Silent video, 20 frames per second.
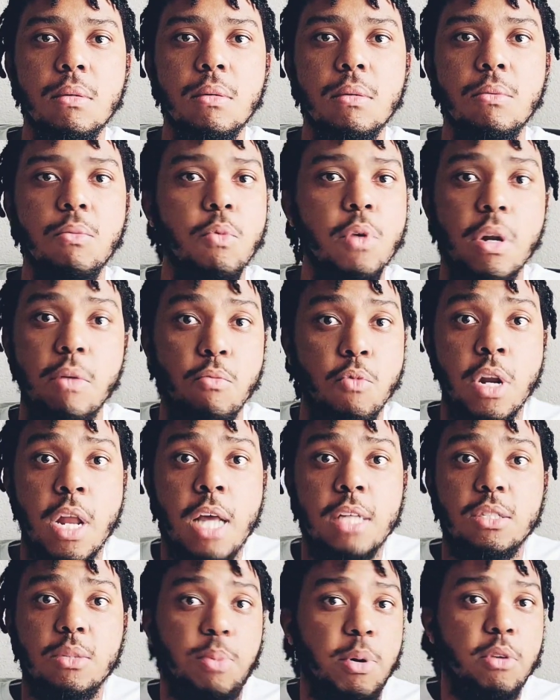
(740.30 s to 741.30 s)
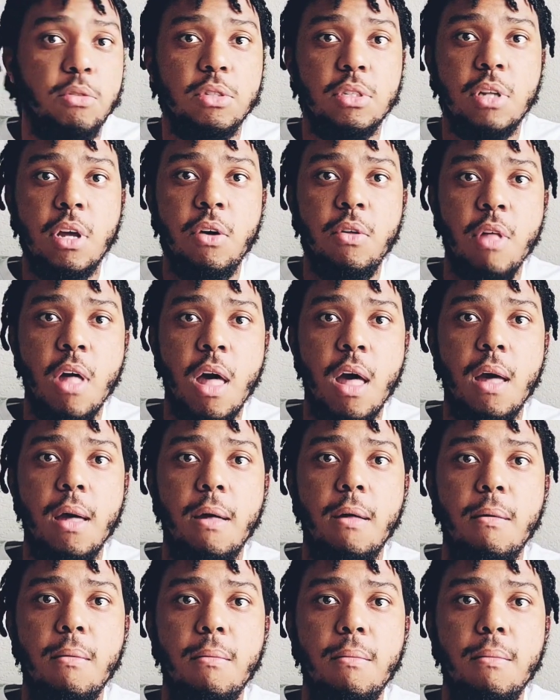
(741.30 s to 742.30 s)
We're not supposed to know that.
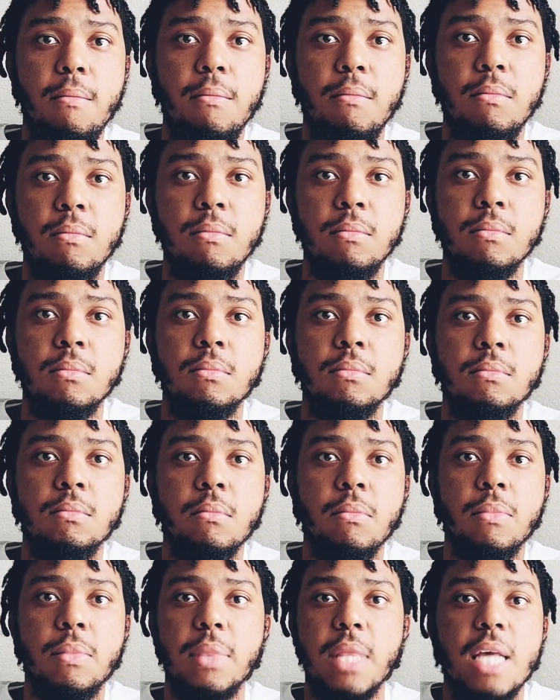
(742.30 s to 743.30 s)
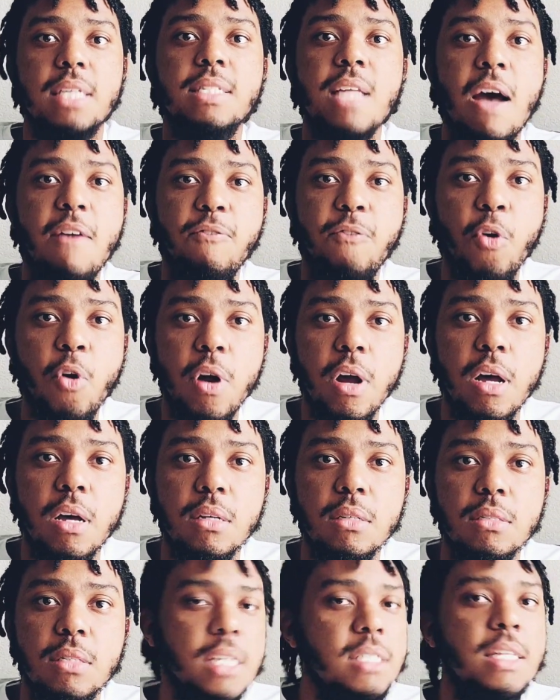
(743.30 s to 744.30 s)
That's not for
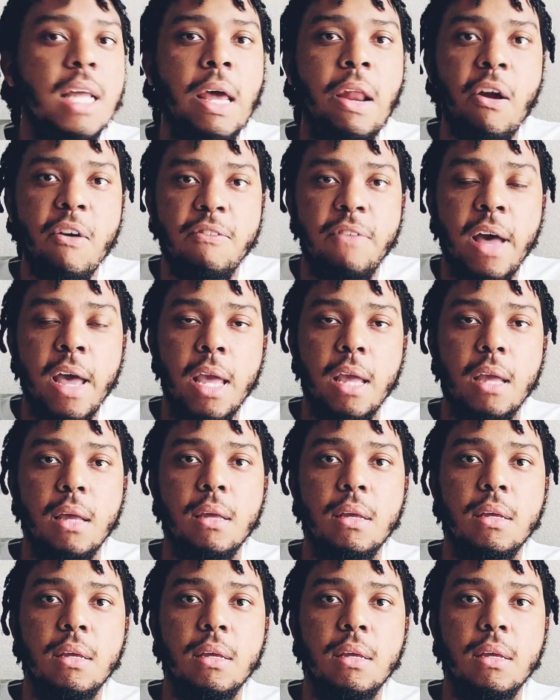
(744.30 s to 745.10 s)
us. That's not our fight.